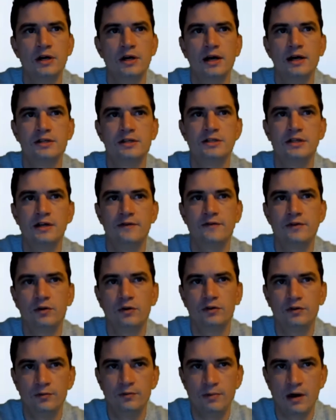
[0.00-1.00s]
It's
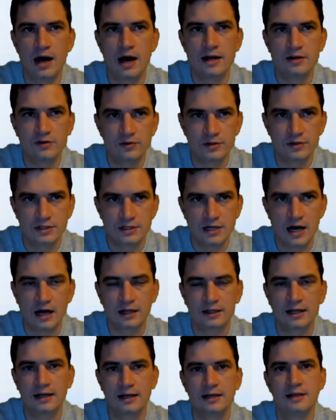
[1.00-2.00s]
difficult to buy into a
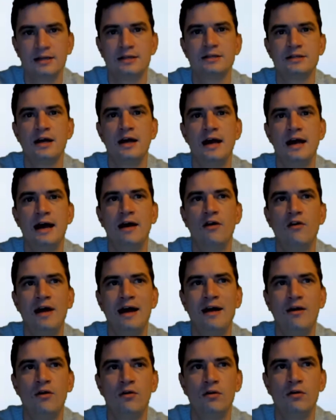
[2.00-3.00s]
stock that is
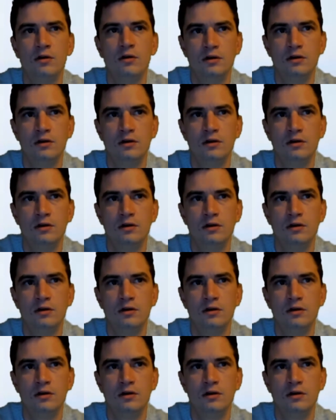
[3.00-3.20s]
LL,